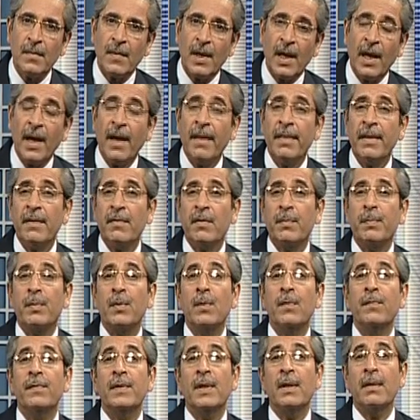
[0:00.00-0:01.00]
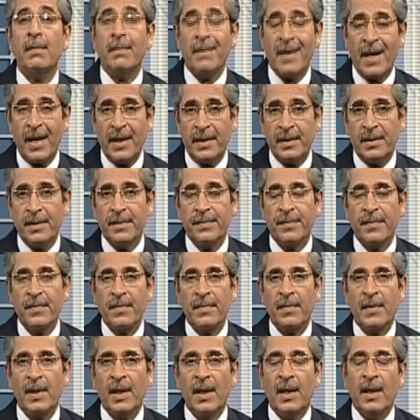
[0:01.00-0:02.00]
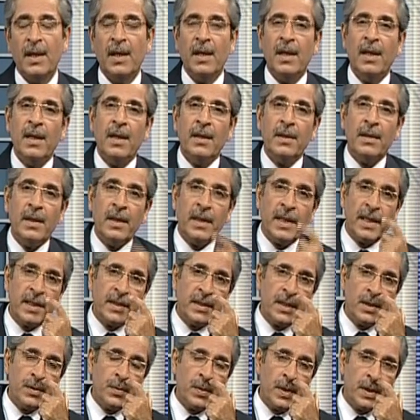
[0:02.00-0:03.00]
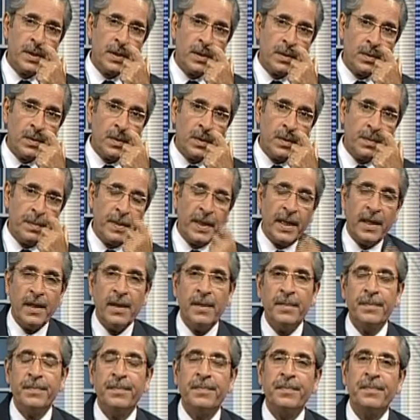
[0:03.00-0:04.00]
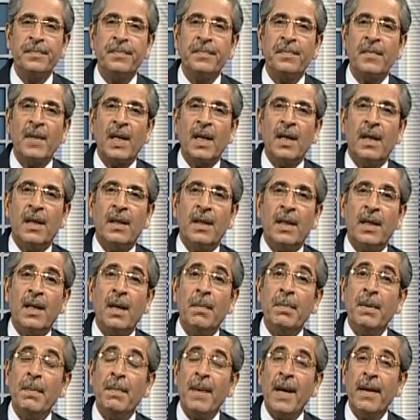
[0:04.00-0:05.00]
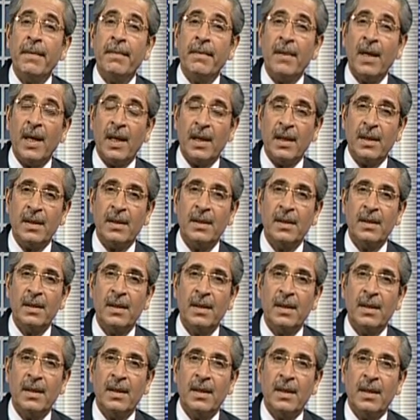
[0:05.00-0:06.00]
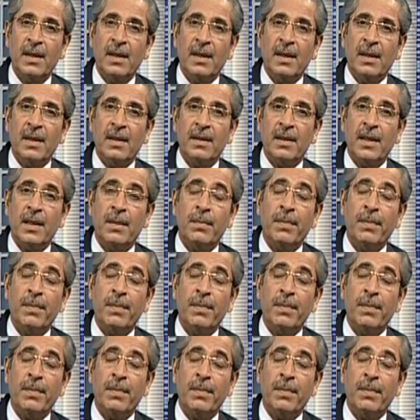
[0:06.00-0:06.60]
And they were proved right. The next situation could be the company might think that